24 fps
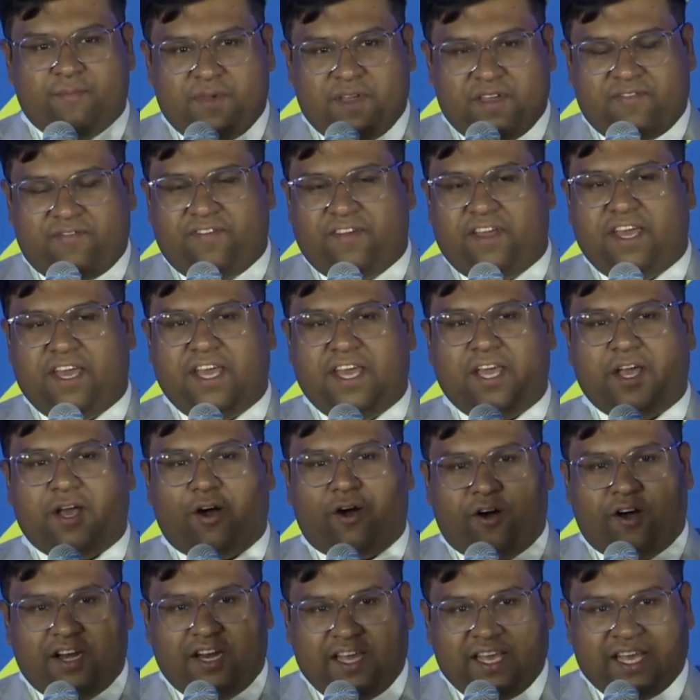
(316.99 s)
MEPhI
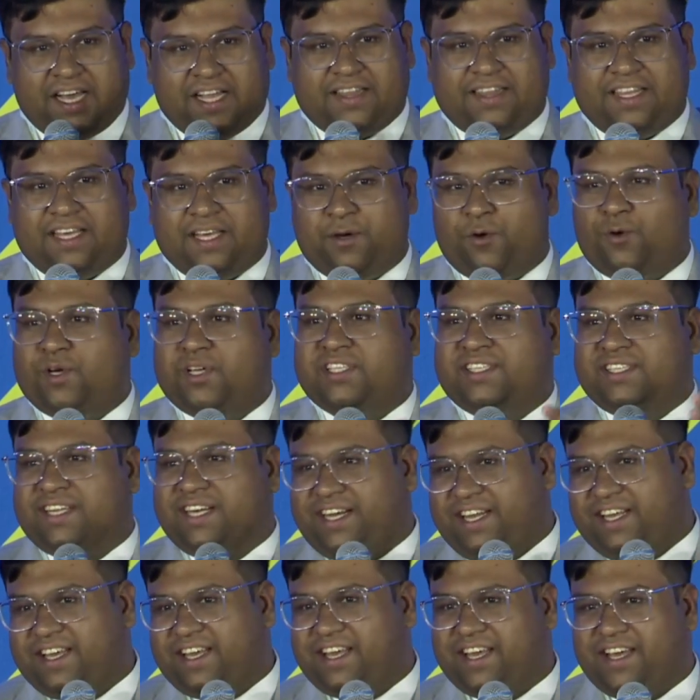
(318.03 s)
or IATE who is
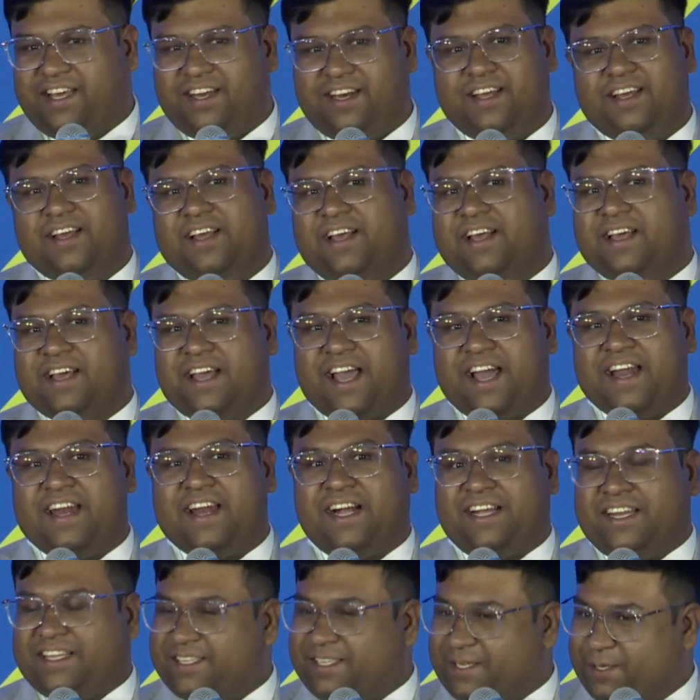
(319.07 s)
sitting here
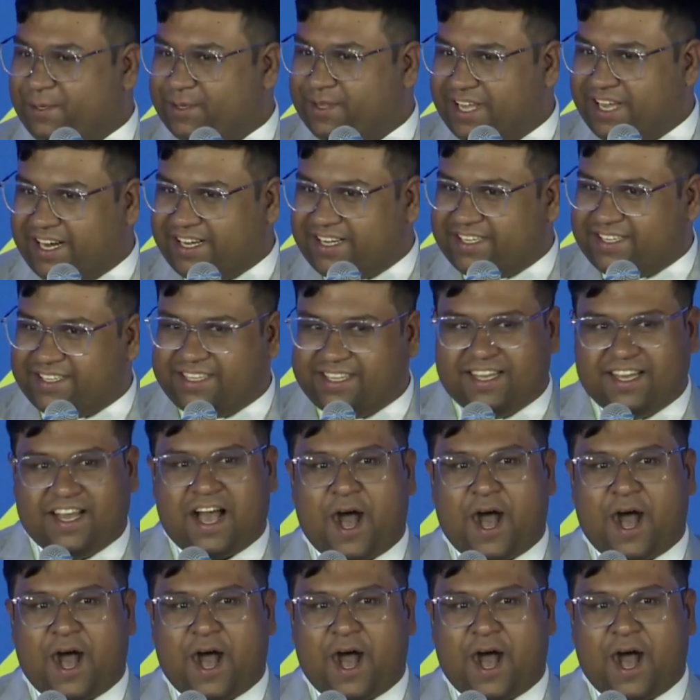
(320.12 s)
can attest to that.